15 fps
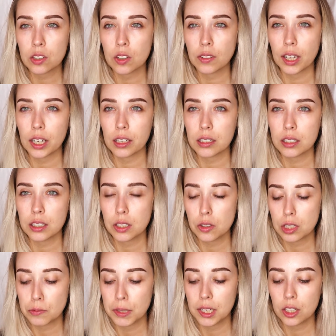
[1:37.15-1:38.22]
So if that
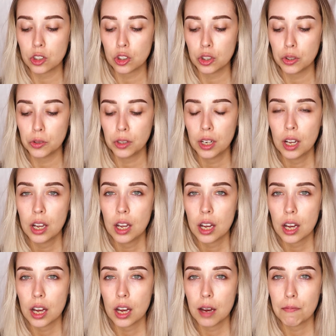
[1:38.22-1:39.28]
continues to be an issue,
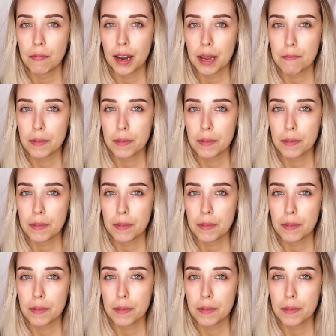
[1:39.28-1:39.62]
I